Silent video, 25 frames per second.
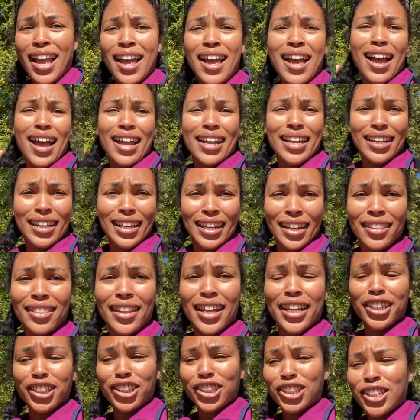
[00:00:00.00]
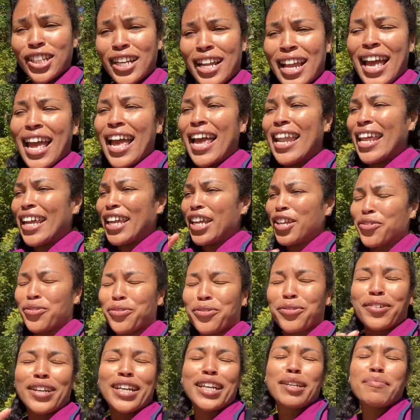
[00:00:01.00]
I can eat lunch, and I
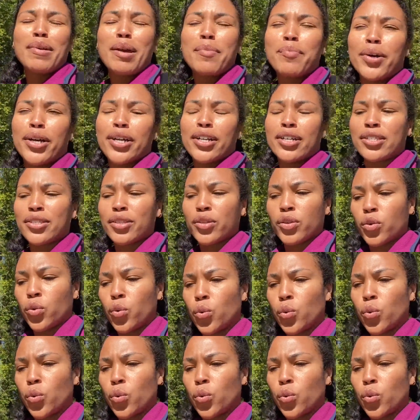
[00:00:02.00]
can read my books.